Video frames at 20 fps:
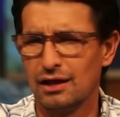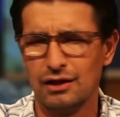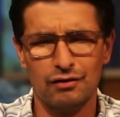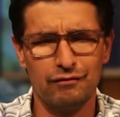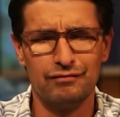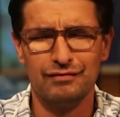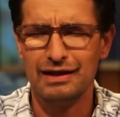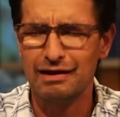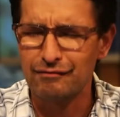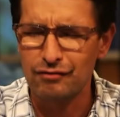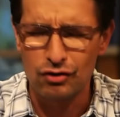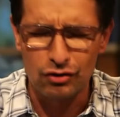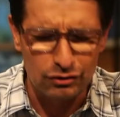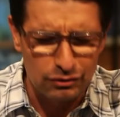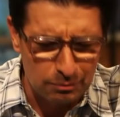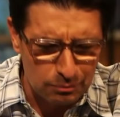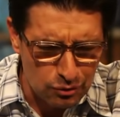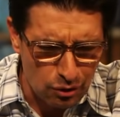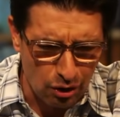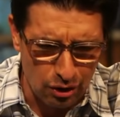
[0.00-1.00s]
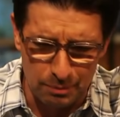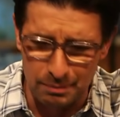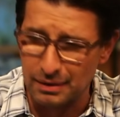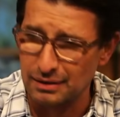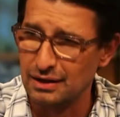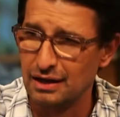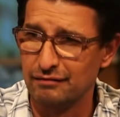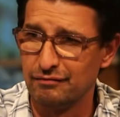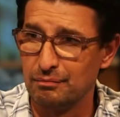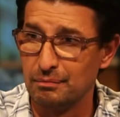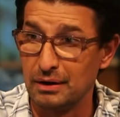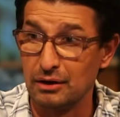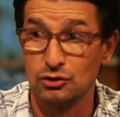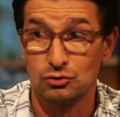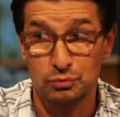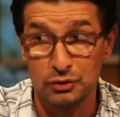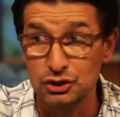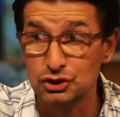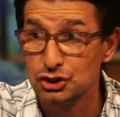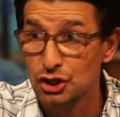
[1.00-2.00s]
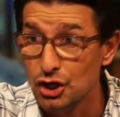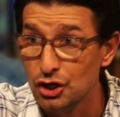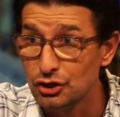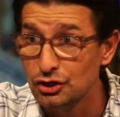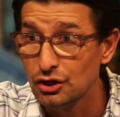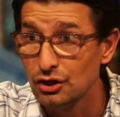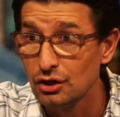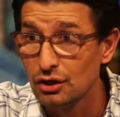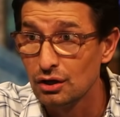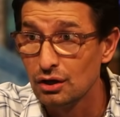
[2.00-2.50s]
You've never heard them talk about Native Americans. We should,